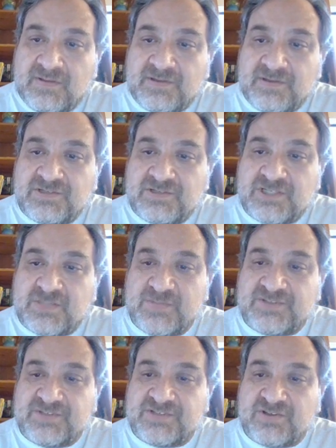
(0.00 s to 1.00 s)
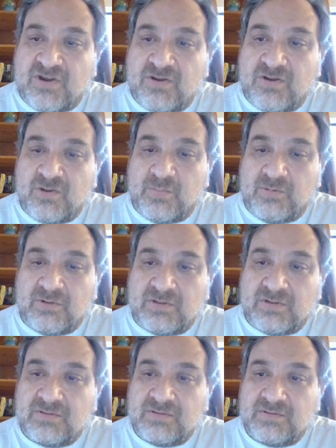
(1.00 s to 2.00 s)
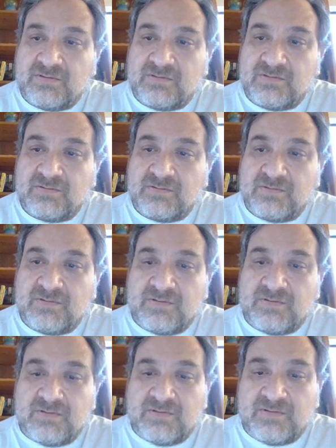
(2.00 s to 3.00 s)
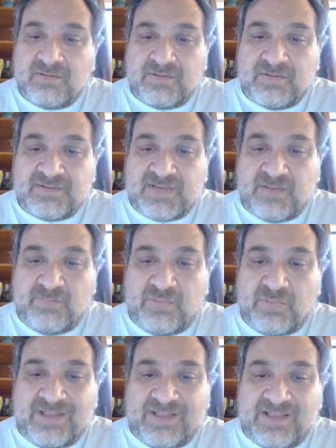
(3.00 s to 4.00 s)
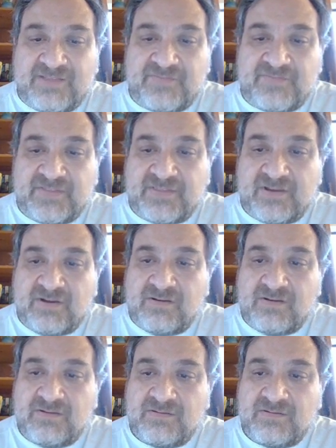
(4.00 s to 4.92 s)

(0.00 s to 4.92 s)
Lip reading: Schmidt's cargo bull. It's got a bull elephant there.